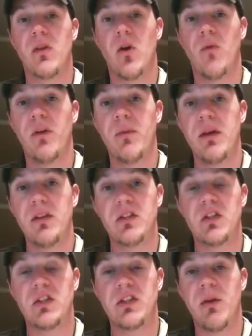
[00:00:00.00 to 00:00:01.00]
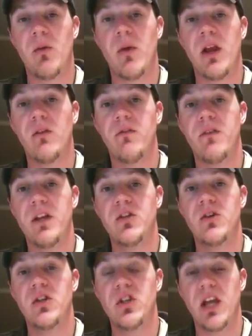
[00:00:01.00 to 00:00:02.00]
Hopefully I'll make this a semi-regular
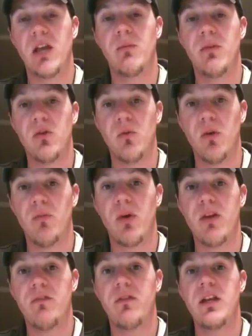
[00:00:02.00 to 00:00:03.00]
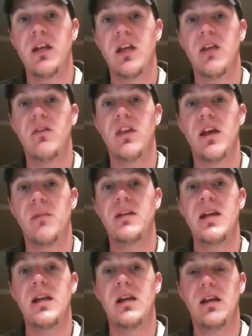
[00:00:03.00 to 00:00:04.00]
feature and check you real briefly to give you the
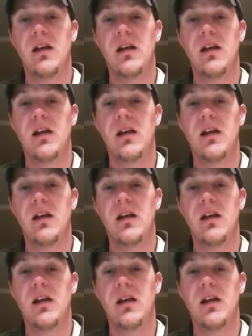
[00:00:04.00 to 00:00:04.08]
update.